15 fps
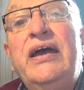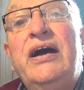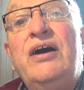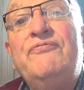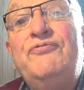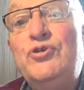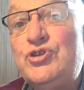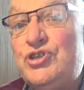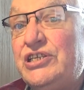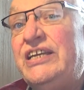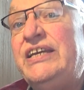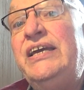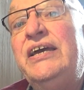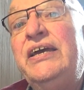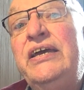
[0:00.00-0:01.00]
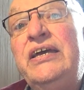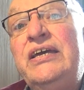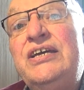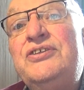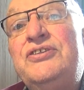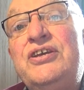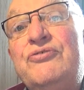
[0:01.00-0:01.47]
Unfortunately,
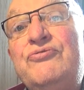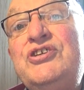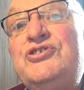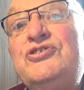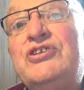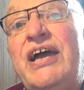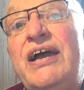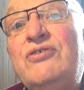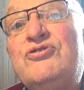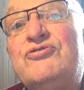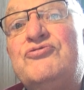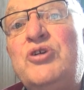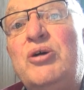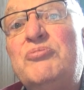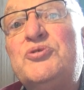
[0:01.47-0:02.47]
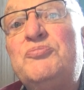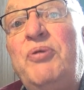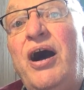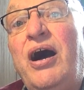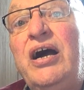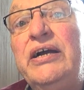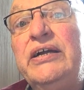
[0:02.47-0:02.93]
the original house of Thomas
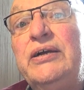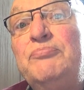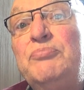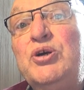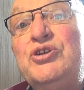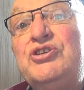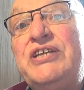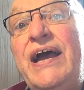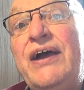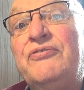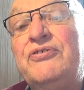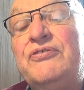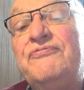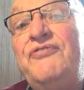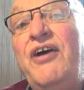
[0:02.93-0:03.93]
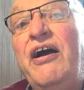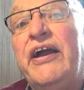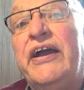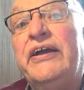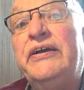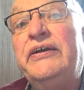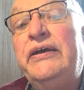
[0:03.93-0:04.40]
Parr burnt down in a
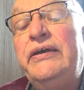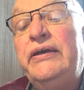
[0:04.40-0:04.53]
fire,